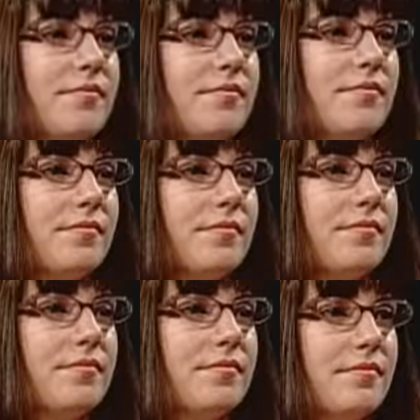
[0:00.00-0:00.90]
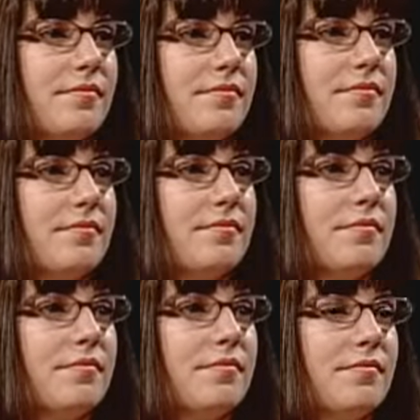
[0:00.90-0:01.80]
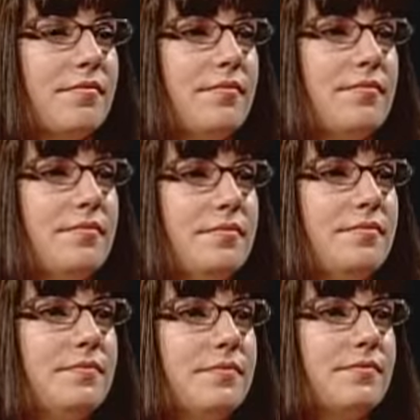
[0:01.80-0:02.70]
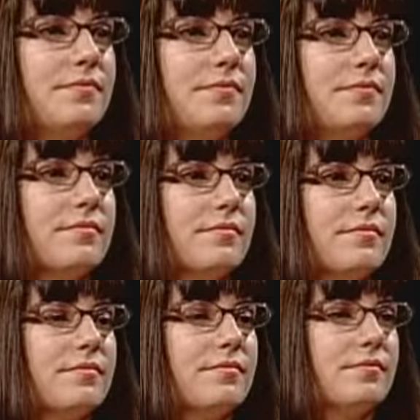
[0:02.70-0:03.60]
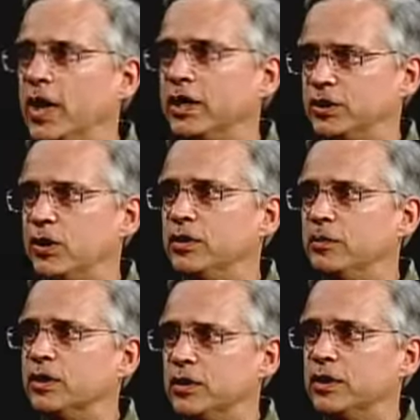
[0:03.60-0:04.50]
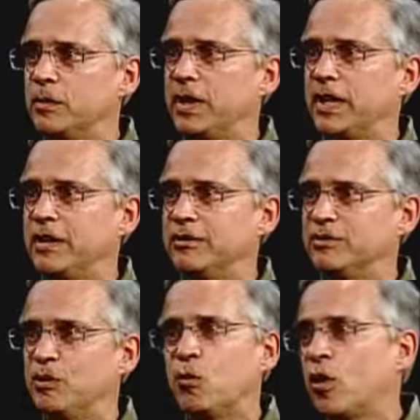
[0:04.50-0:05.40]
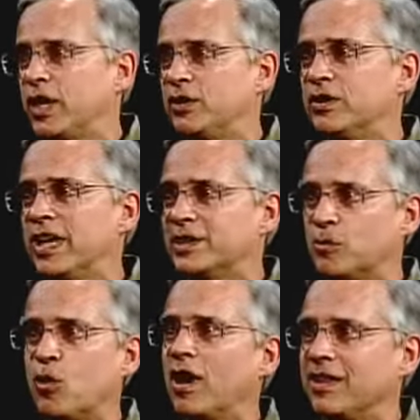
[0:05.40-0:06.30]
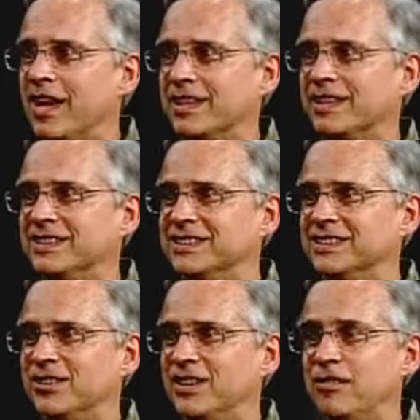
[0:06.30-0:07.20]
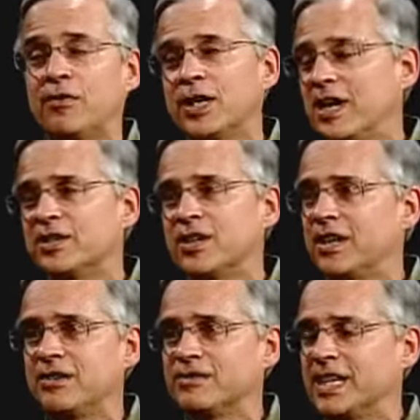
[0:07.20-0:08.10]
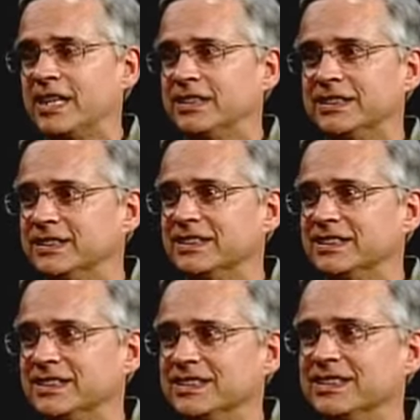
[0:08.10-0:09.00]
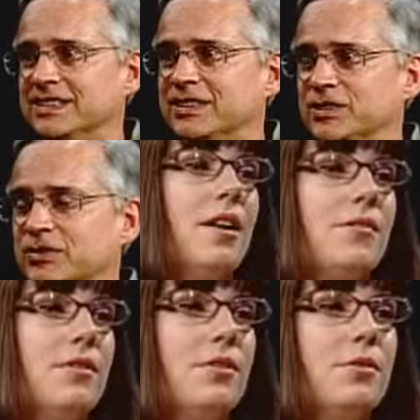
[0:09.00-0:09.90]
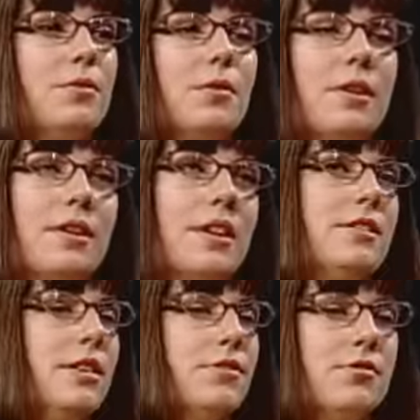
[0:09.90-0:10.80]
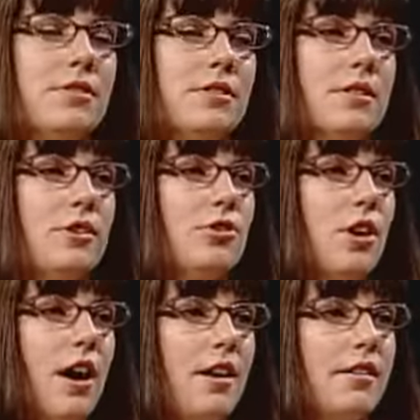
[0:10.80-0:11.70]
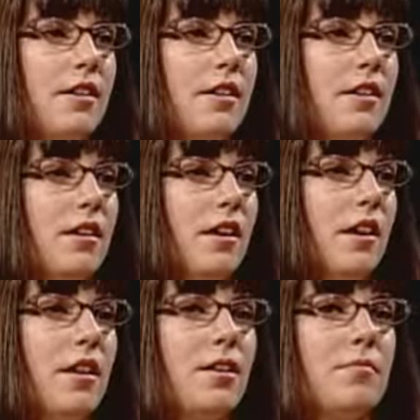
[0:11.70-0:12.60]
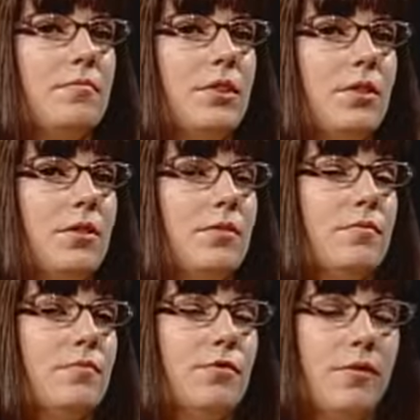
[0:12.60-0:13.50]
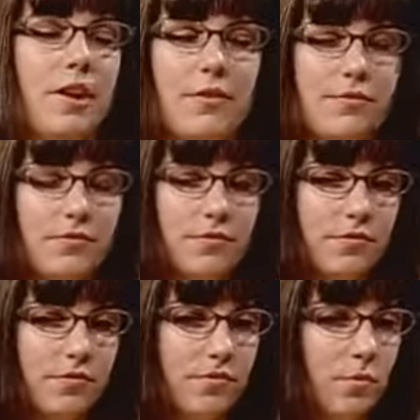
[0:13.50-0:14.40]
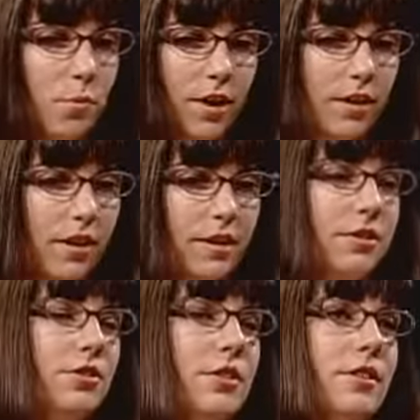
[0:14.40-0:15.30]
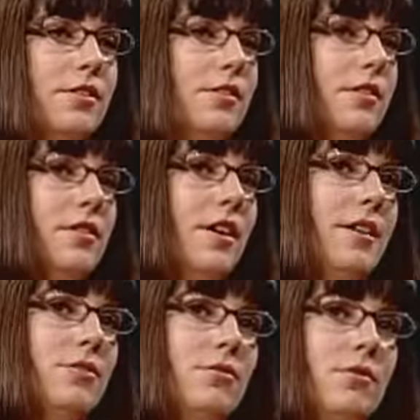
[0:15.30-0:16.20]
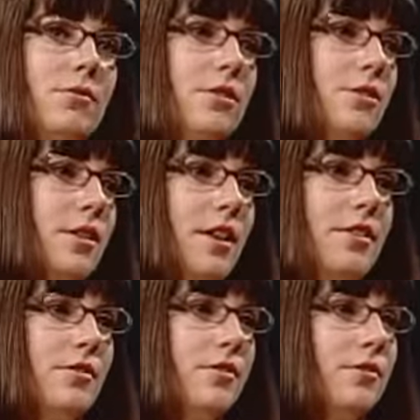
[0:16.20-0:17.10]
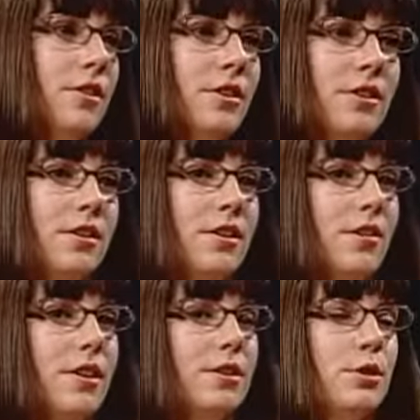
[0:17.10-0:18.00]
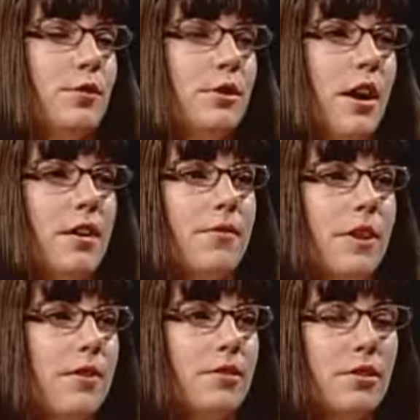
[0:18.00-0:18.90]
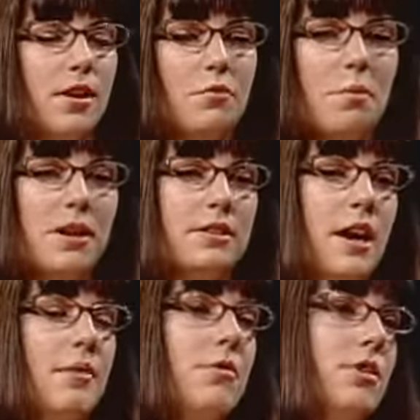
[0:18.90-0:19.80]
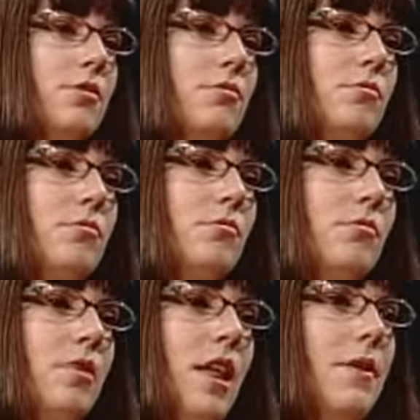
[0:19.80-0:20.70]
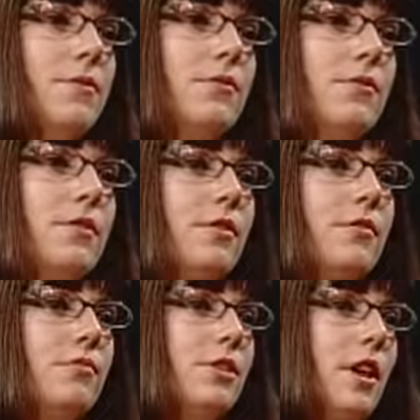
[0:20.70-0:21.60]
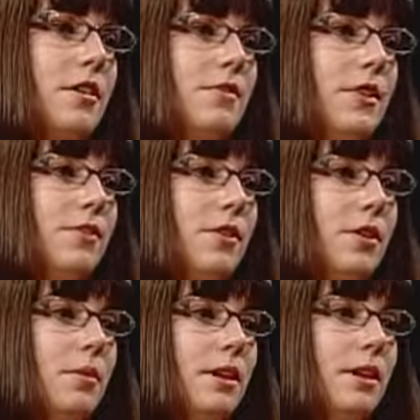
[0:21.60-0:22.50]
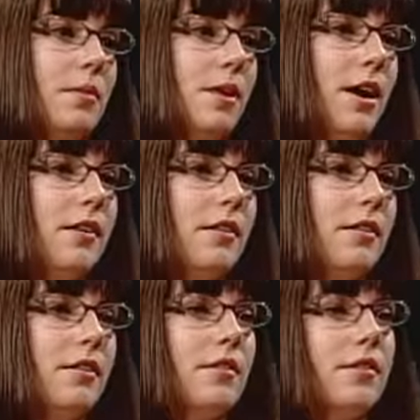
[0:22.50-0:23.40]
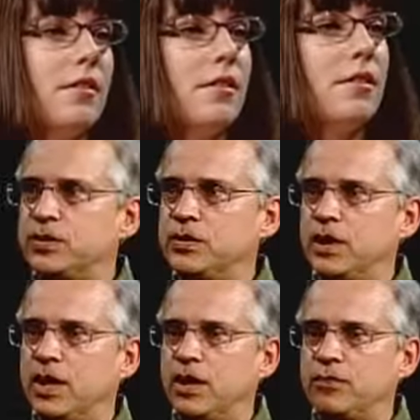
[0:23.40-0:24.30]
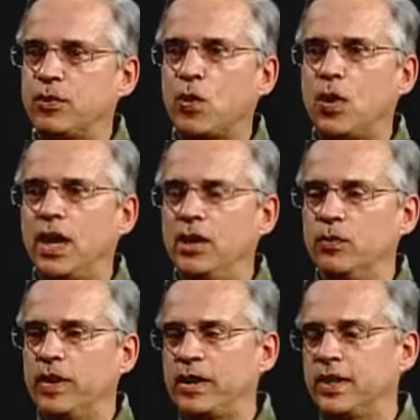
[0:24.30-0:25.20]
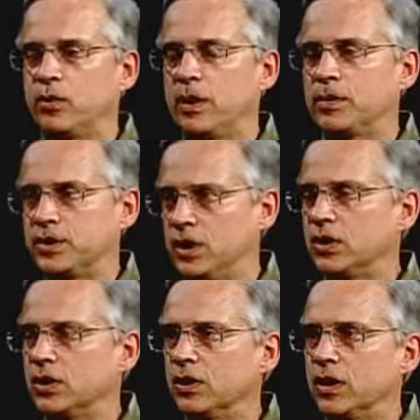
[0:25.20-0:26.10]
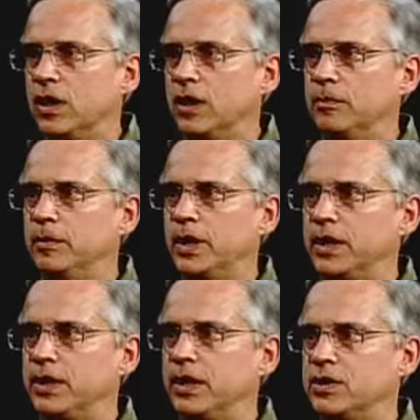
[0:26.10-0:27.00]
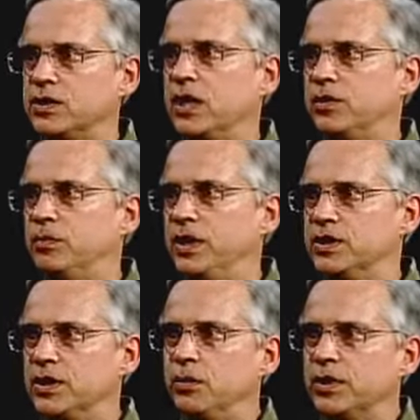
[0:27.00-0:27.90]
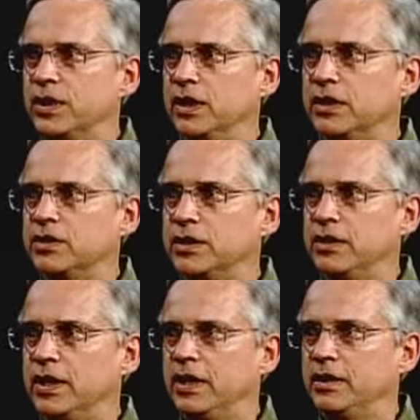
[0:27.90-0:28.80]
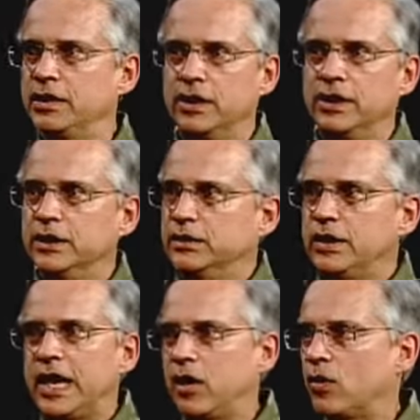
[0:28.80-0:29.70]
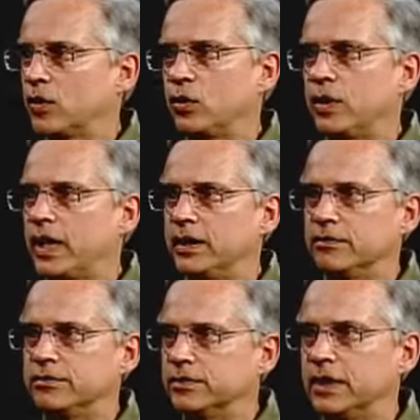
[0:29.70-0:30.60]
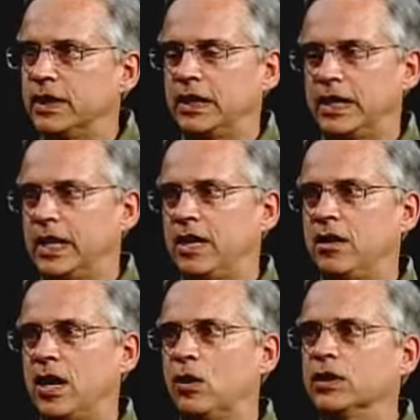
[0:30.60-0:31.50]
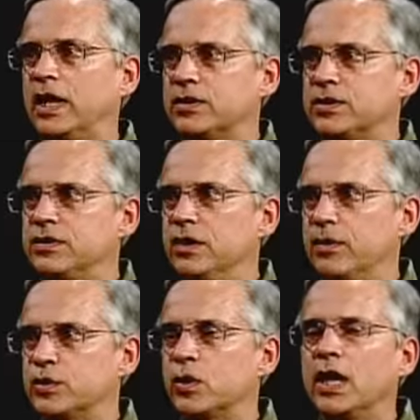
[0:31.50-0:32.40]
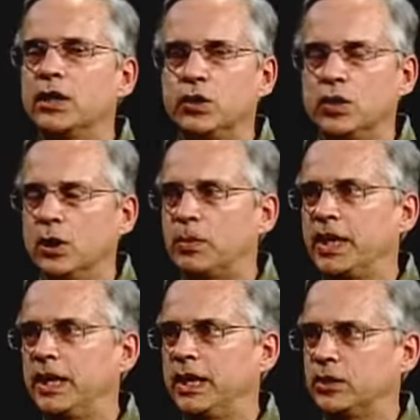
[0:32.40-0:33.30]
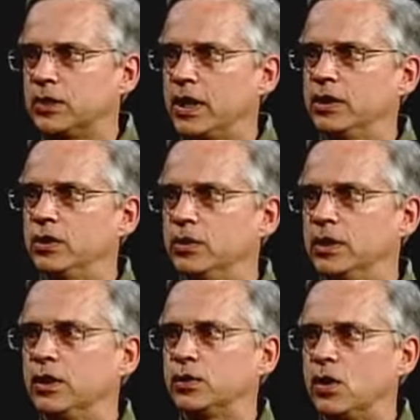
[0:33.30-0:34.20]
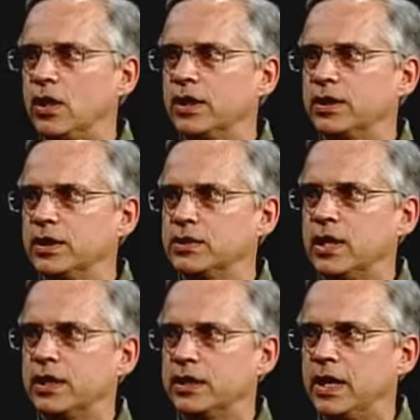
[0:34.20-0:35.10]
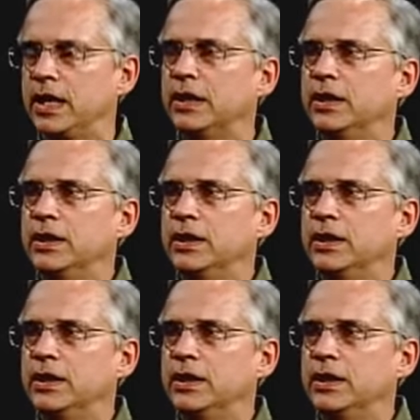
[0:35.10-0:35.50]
to me to see people respond to my images when I show them to them, and the more I do that, the more I like it. So I've never gotten tired of that. Yeah. And so have you continuously shot, from that one class you took in high school, which got you, into photography? Has there ever been a time where you left photography for a little bit and came back? I've left for a while. I think when I was younger, I think I just got busy with things and had other creative outlets. I was trying to do a little painting, trying to do a little drawing, things like that.